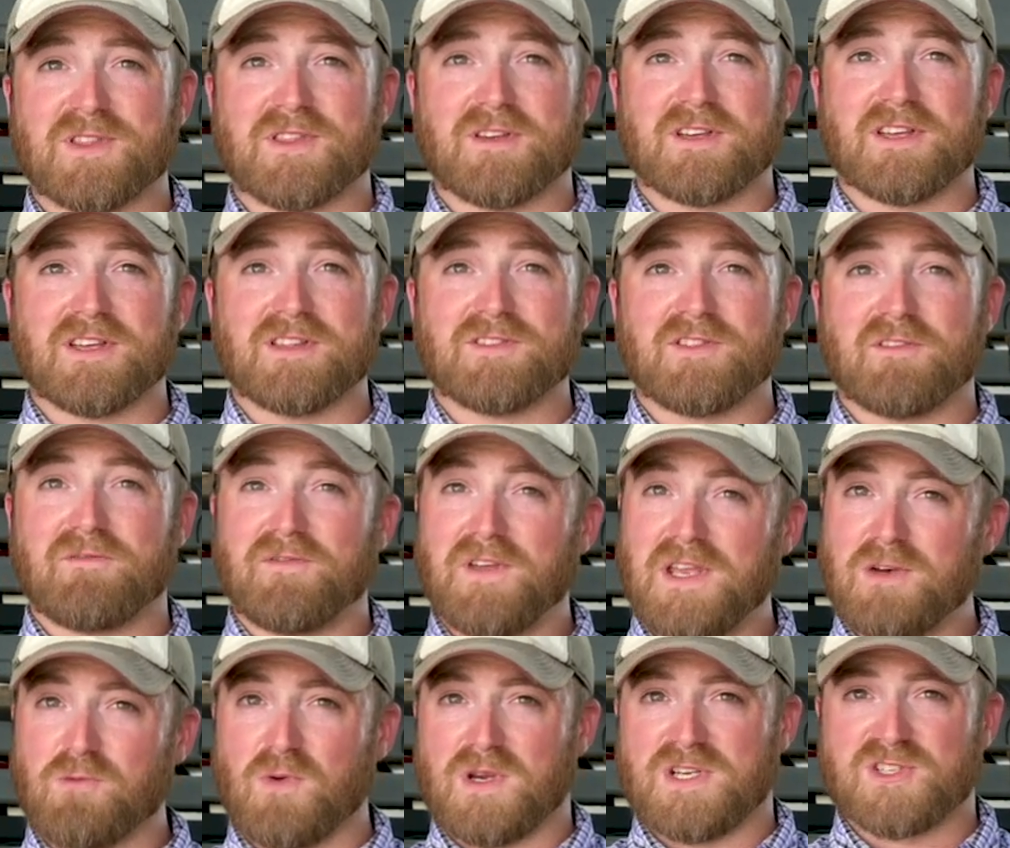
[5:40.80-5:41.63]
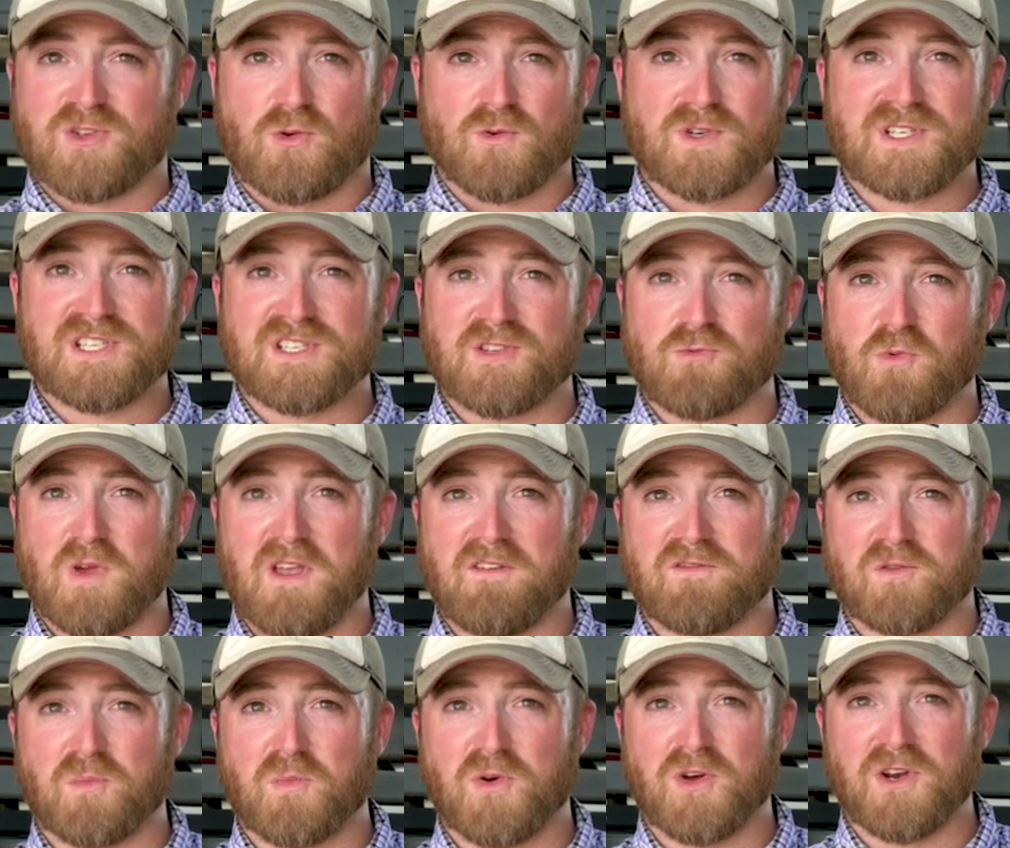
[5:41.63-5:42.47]
of the feed resources that we
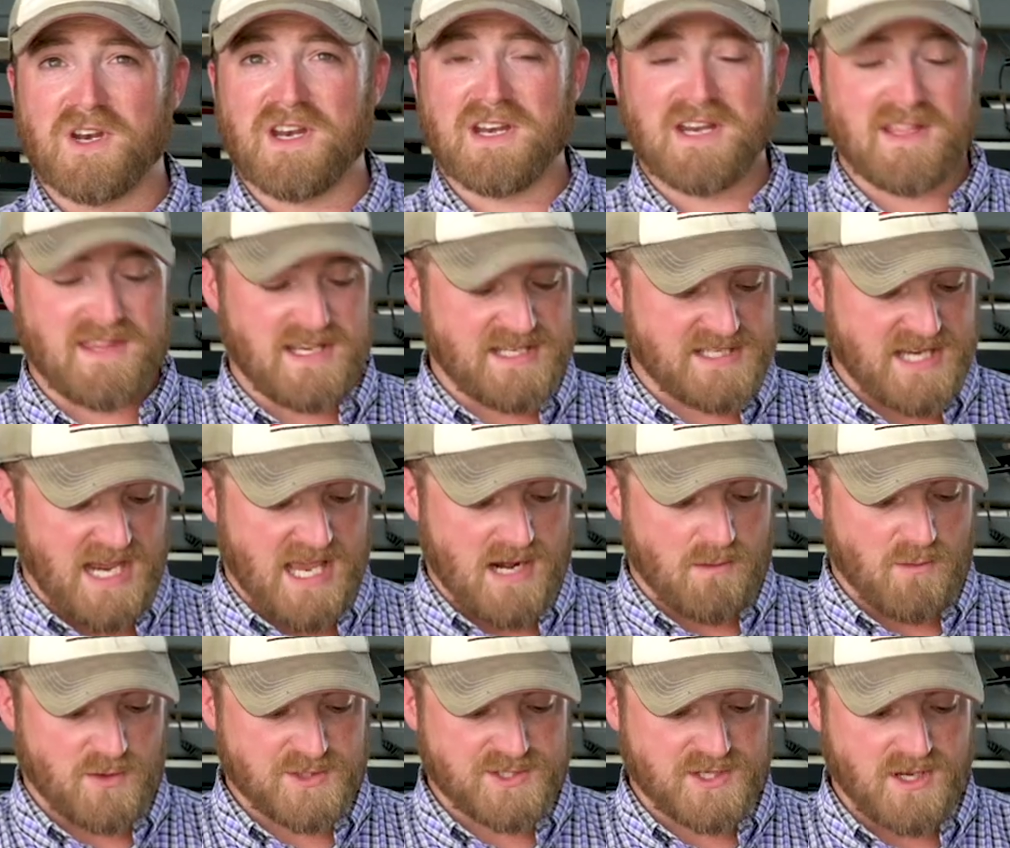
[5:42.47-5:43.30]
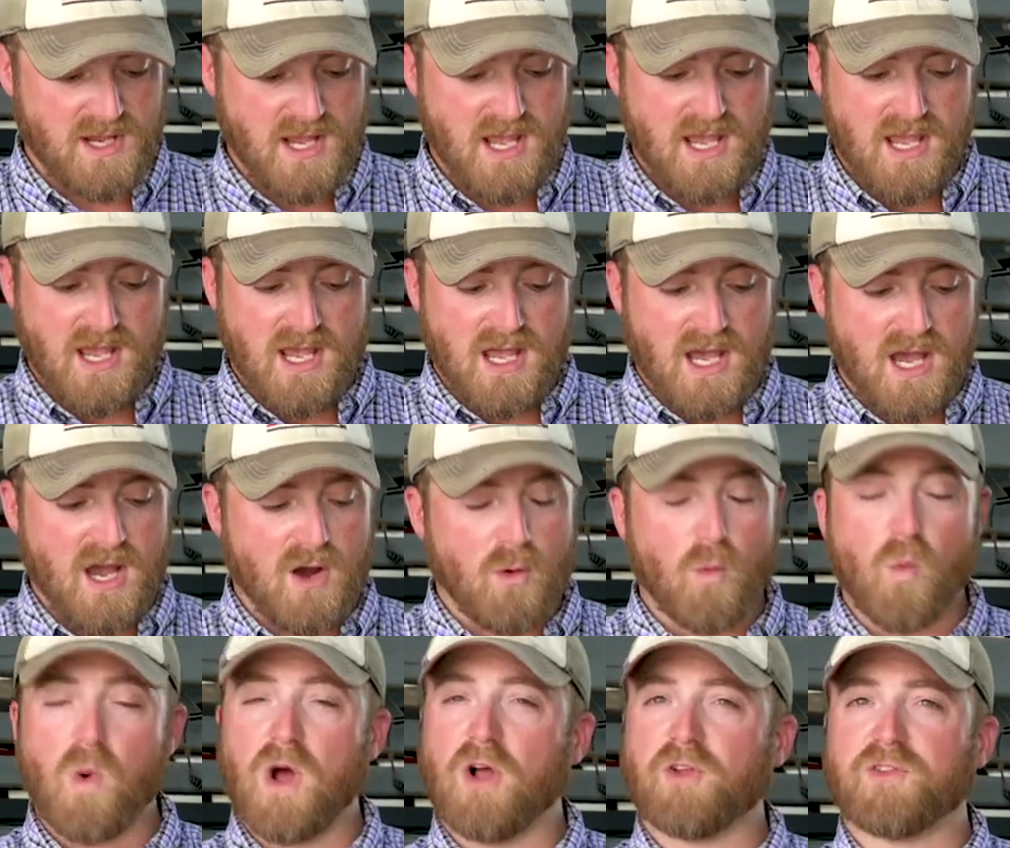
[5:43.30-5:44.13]
have to put into these animals.
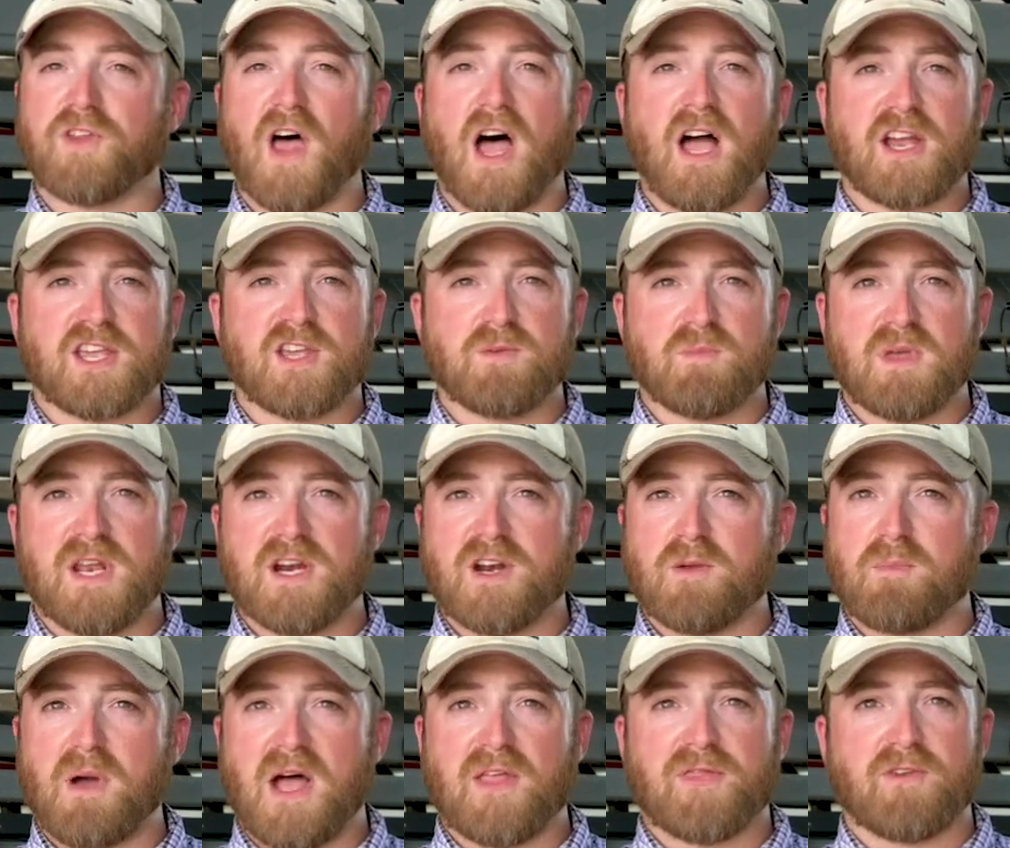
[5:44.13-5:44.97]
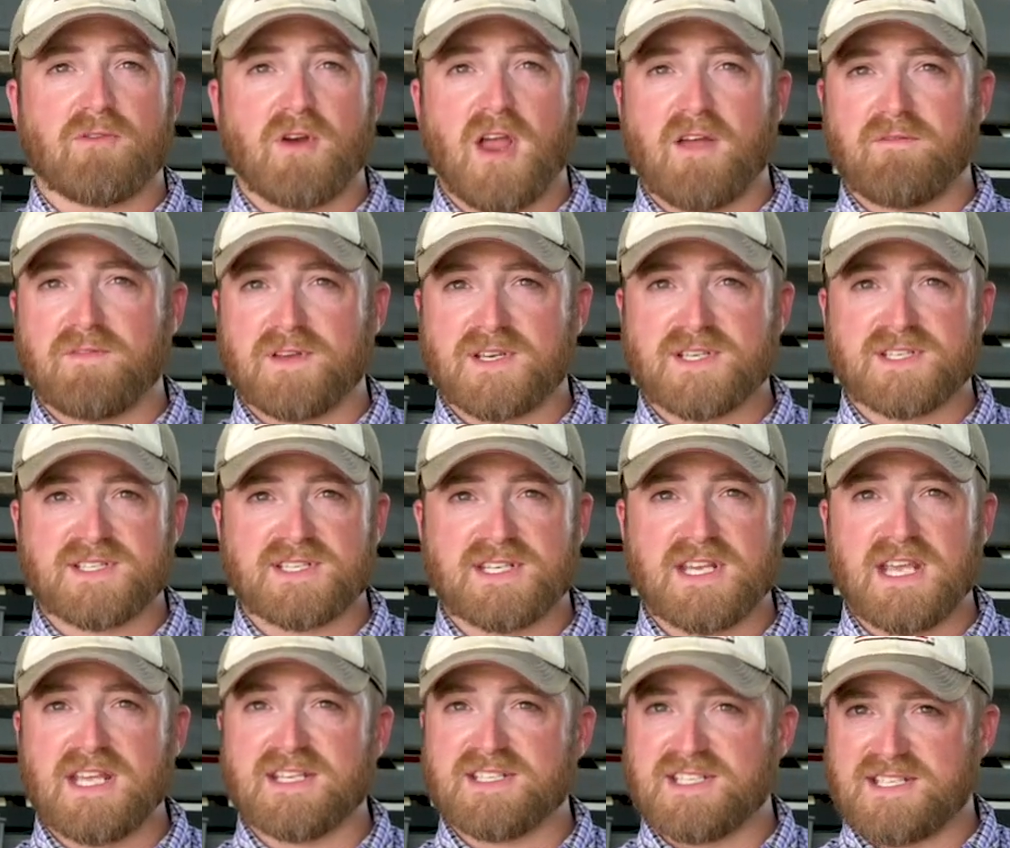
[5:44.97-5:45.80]
Well documented about their
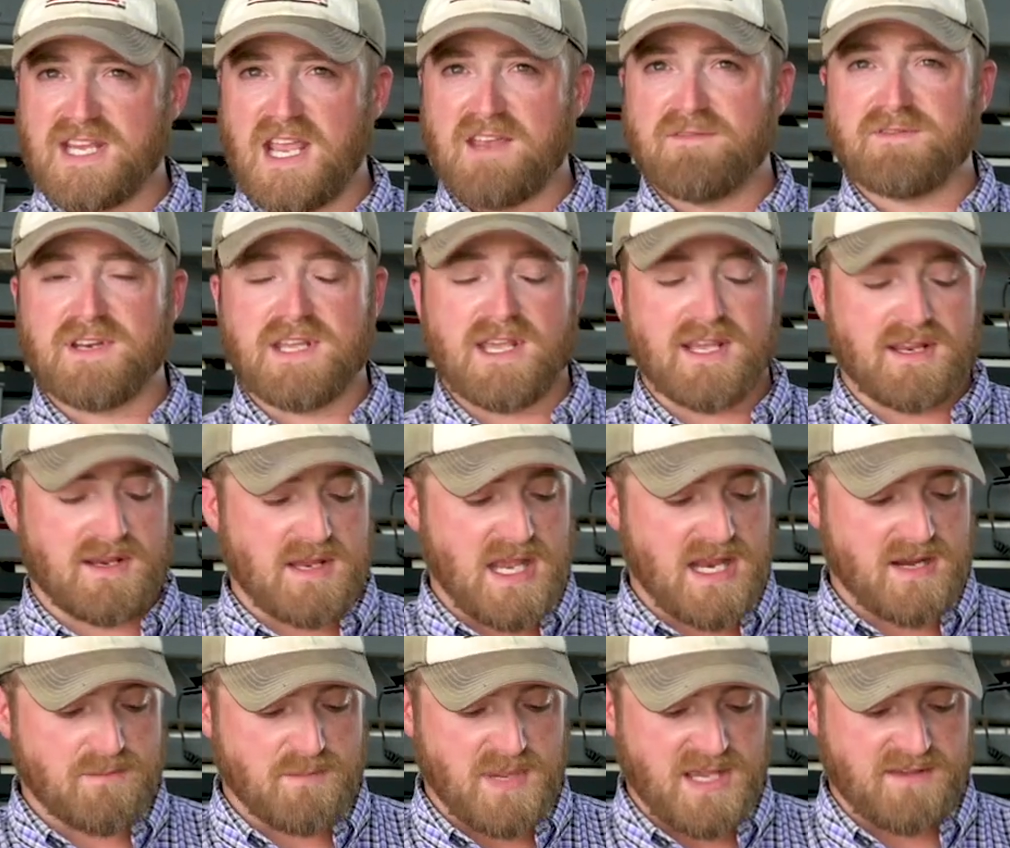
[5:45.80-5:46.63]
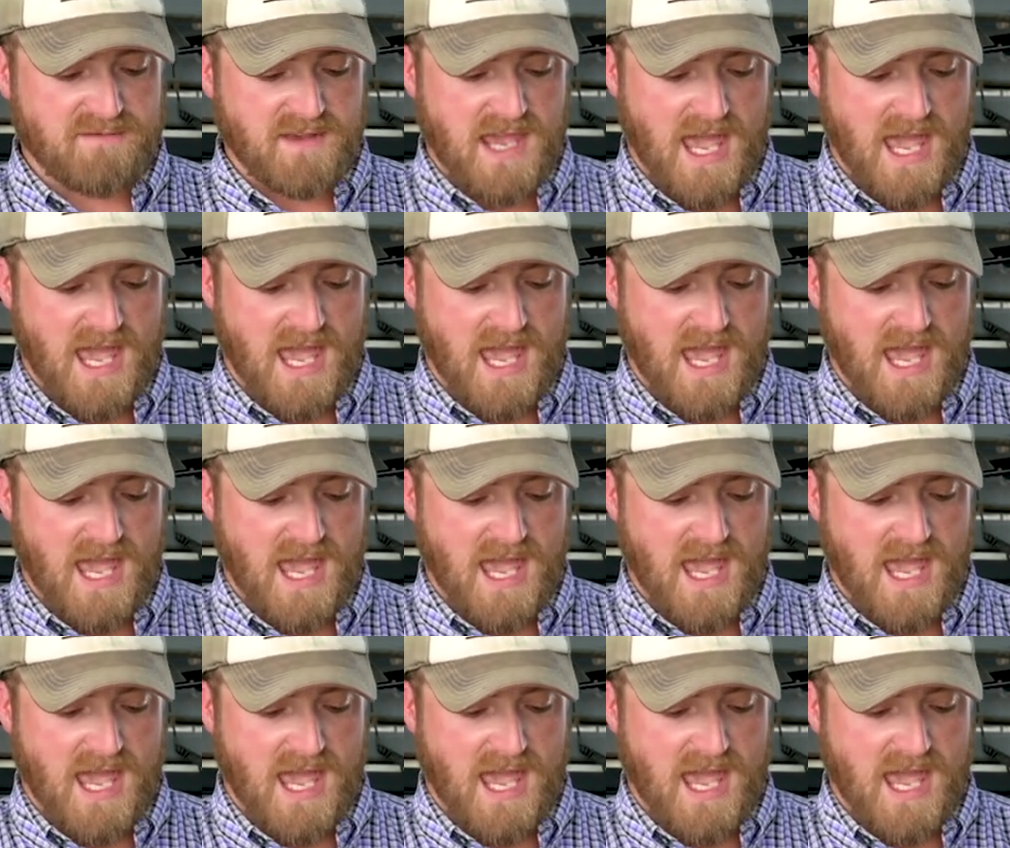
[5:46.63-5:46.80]
efficacy and safety in beef